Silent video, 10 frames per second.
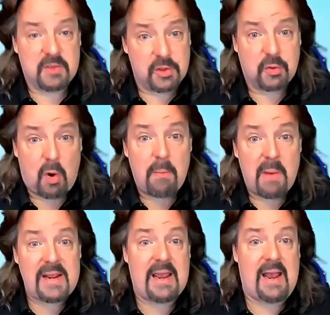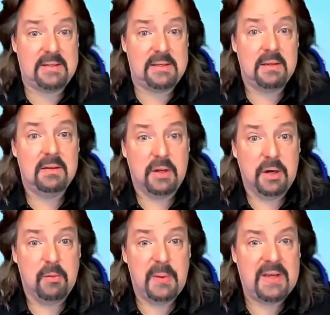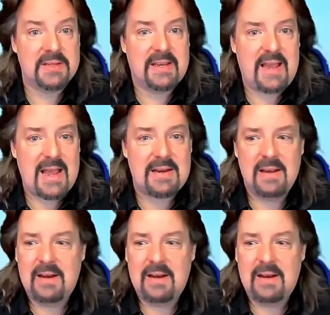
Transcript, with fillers: to throw money at, you know, because again,